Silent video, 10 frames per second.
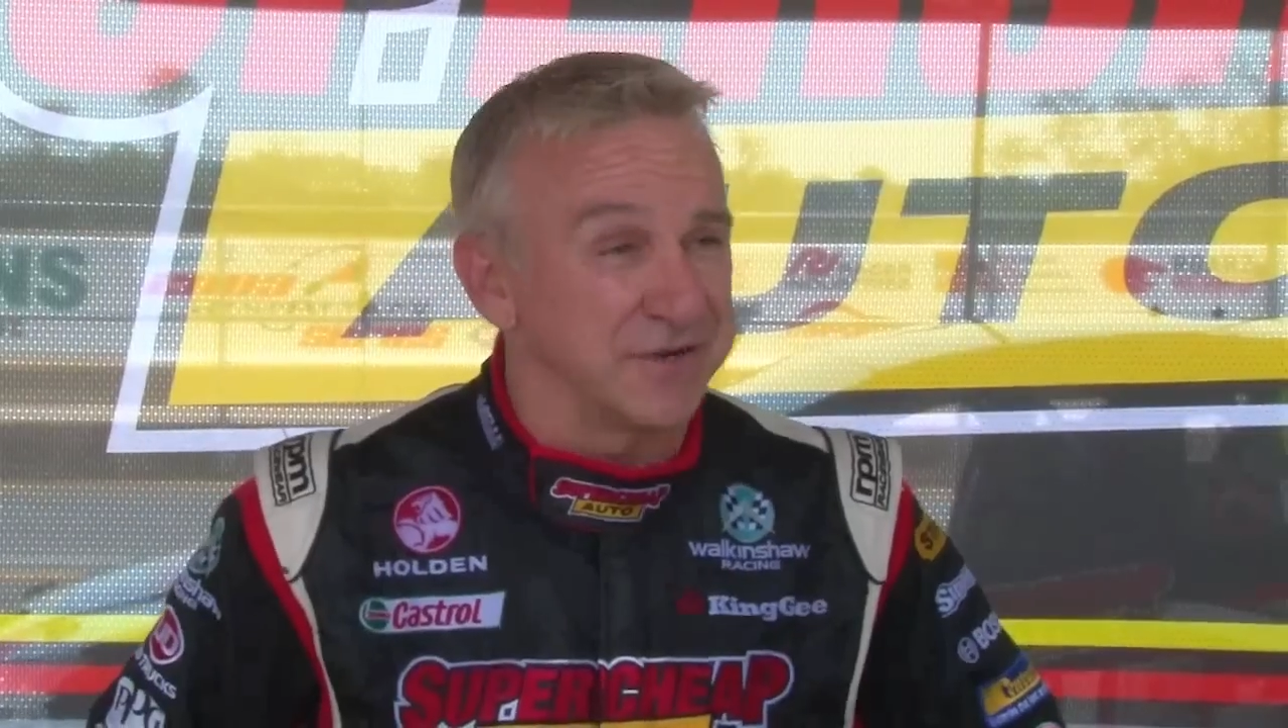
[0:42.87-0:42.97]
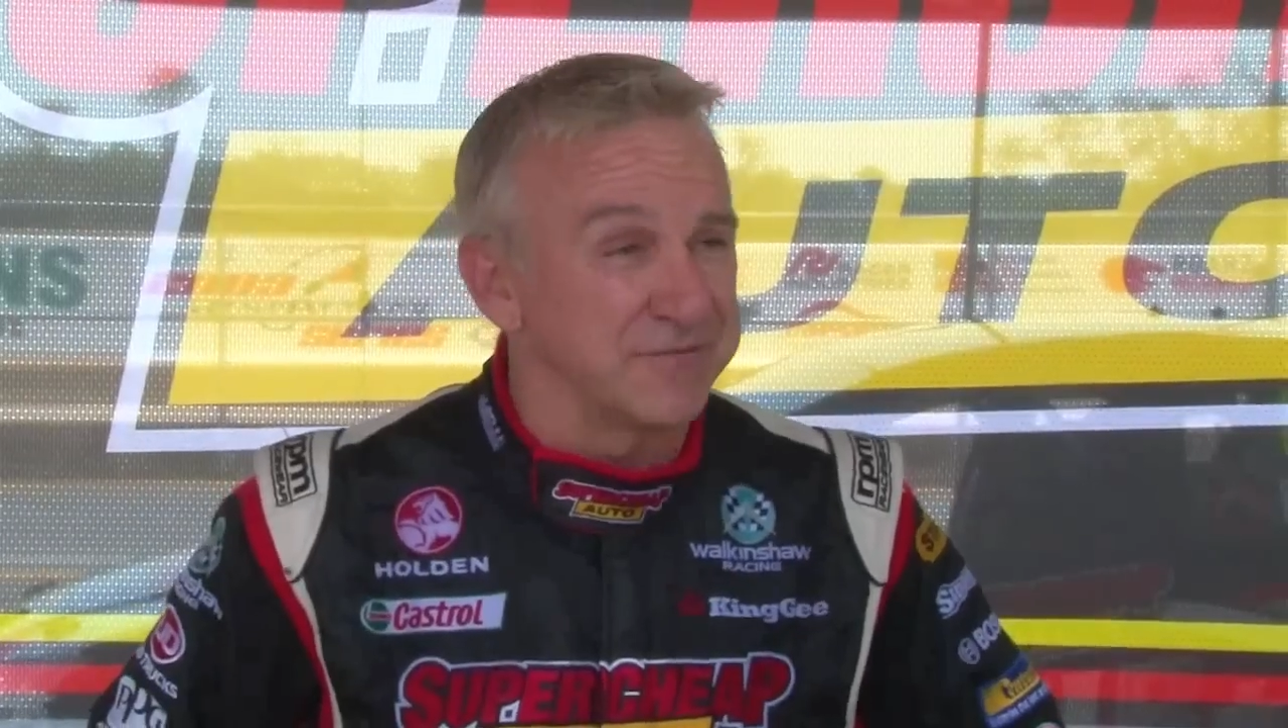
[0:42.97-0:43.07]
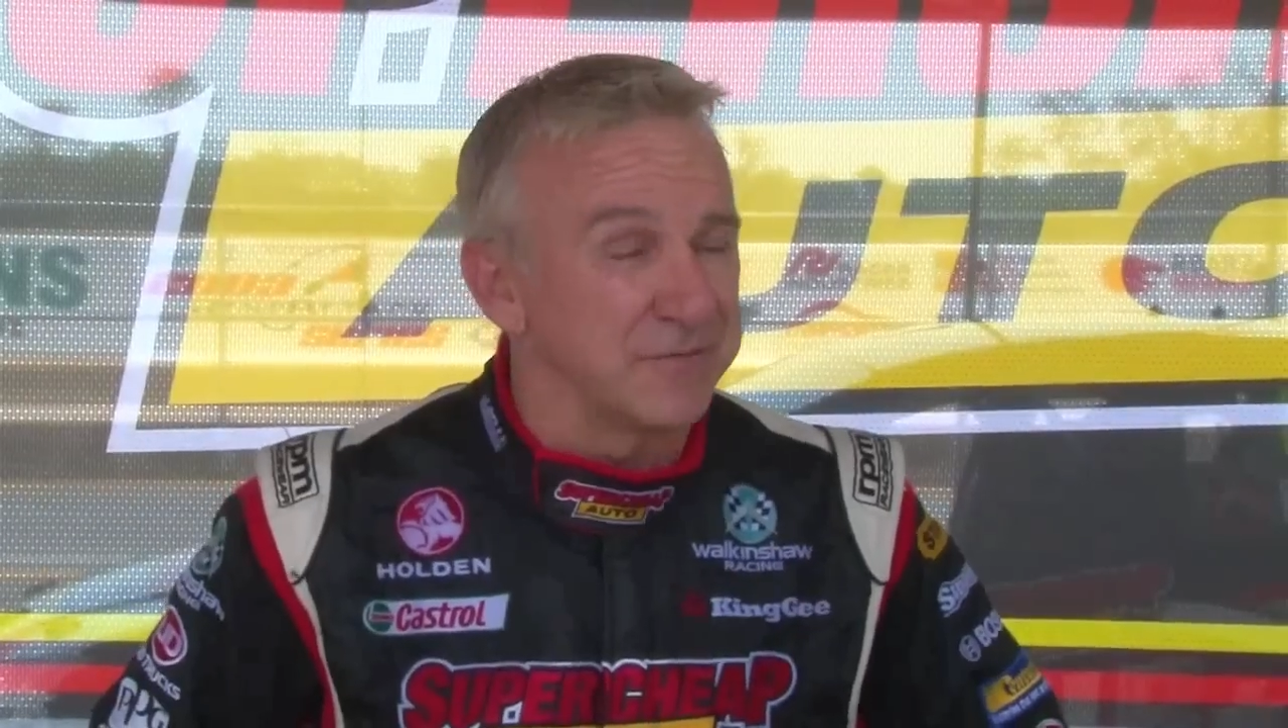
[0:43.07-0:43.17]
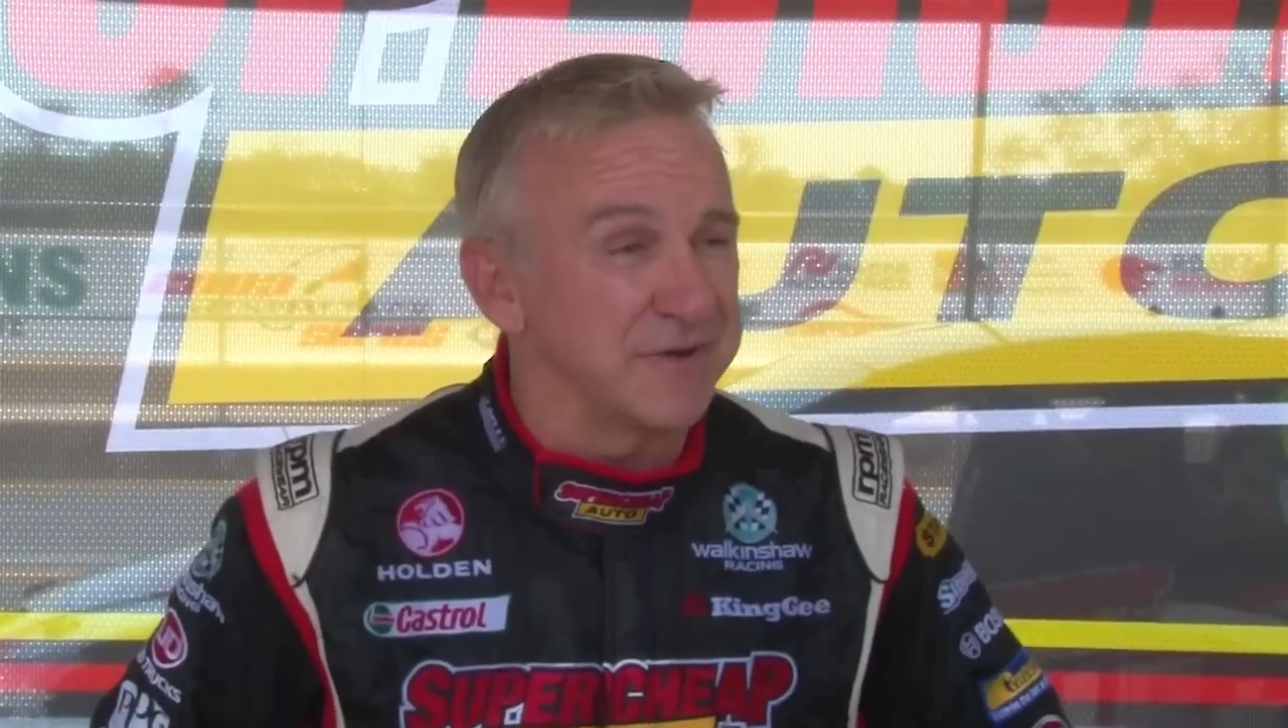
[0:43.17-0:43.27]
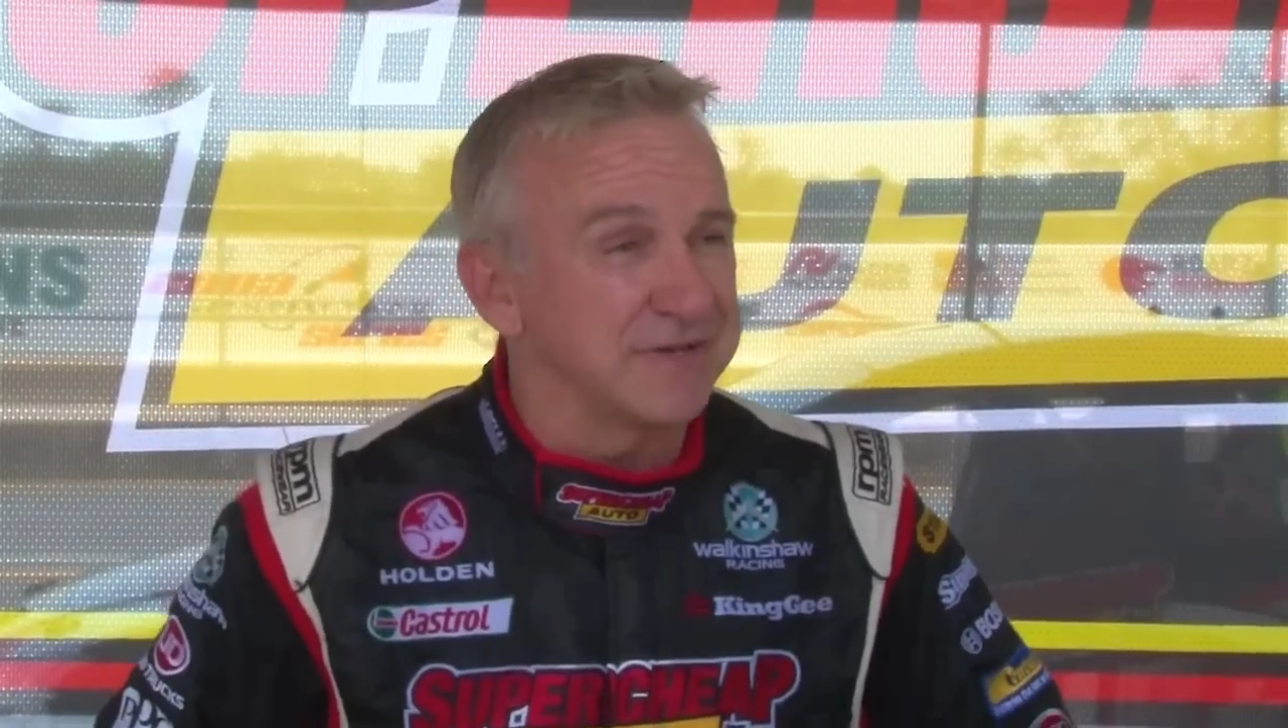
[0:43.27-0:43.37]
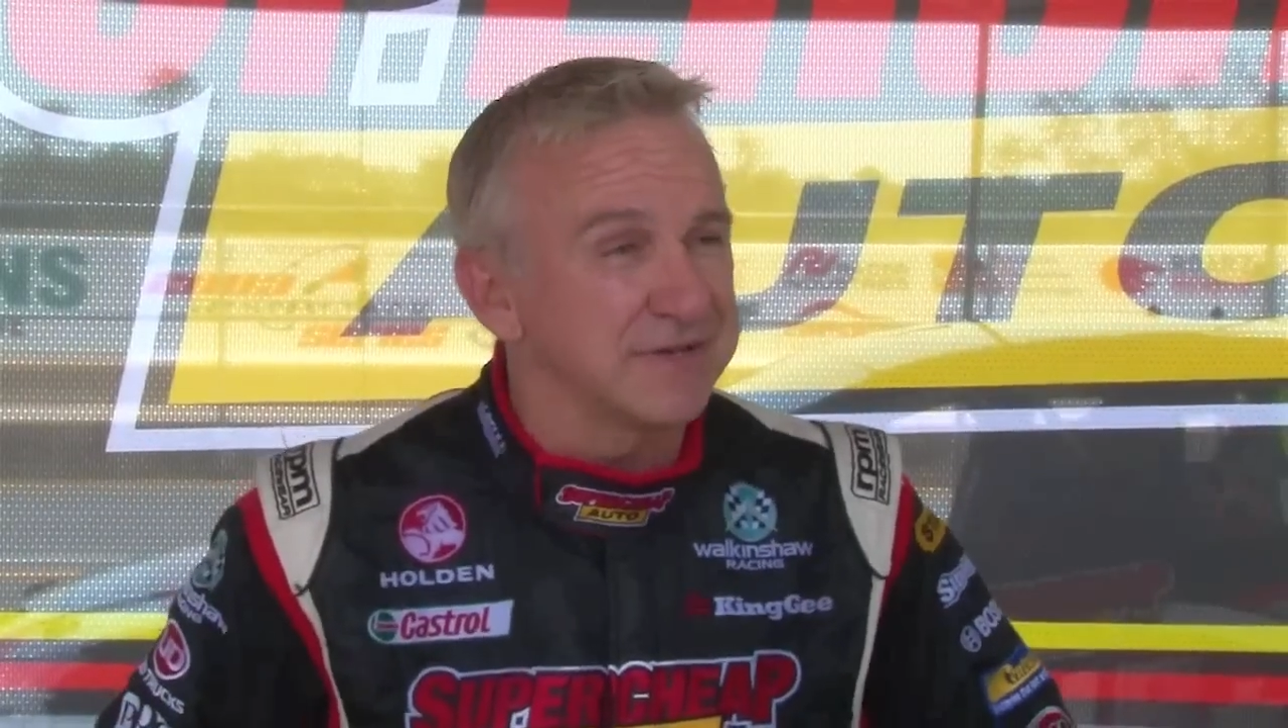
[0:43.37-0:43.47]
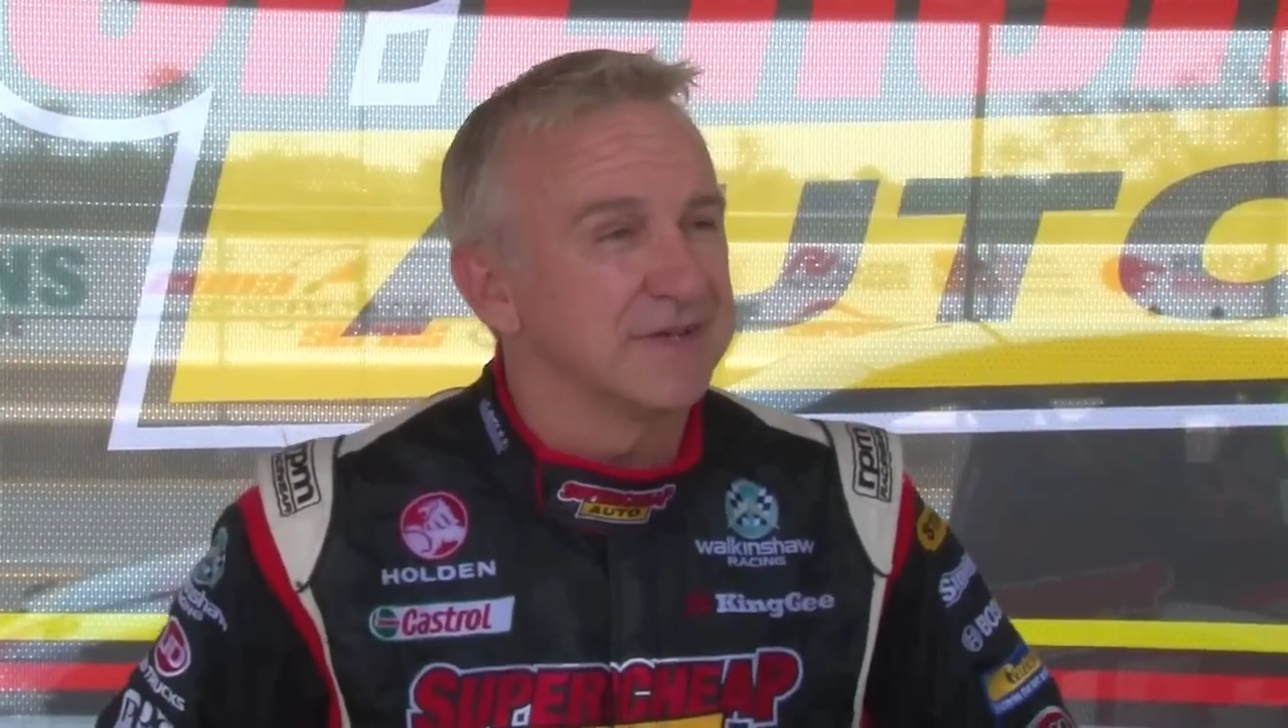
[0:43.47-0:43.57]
year for me